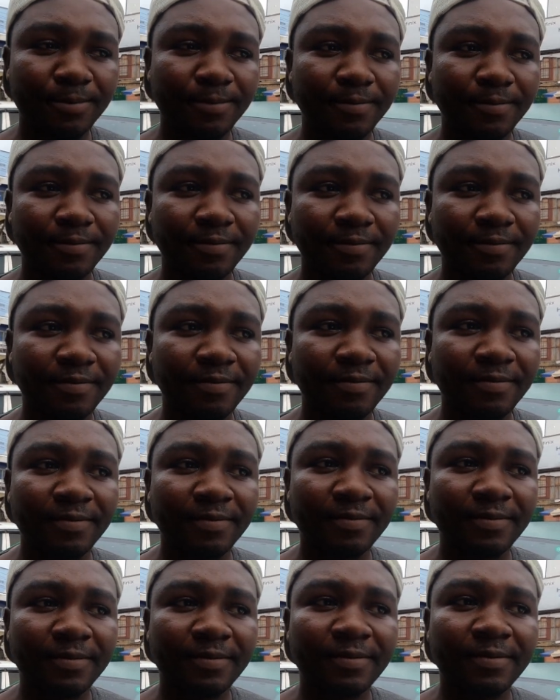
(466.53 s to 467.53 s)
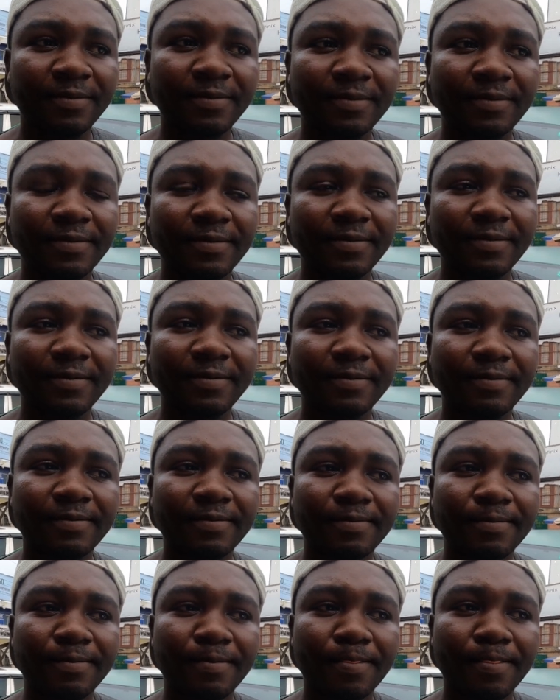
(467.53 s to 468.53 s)
Okay. So,
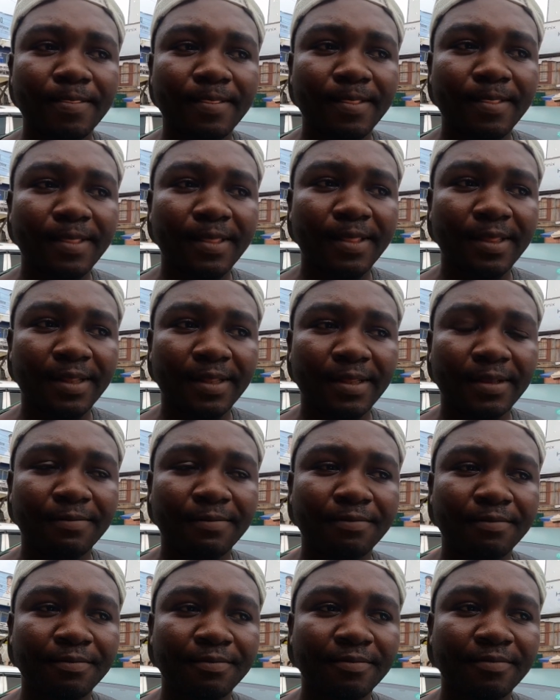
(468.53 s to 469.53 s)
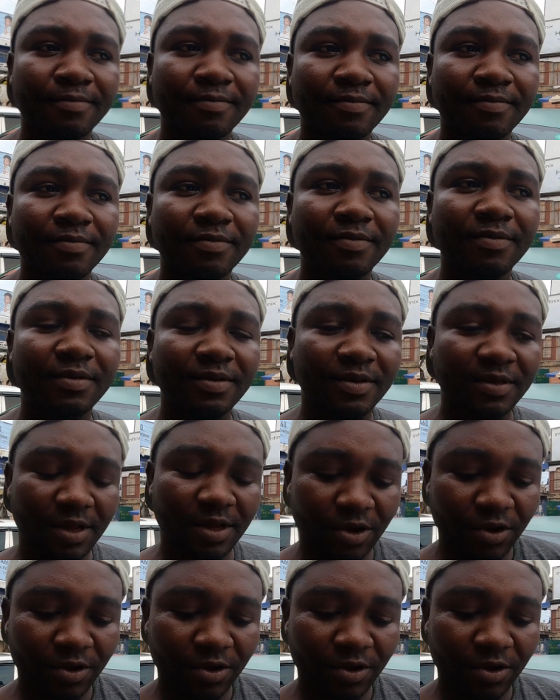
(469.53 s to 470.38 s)
another question that I want to ask.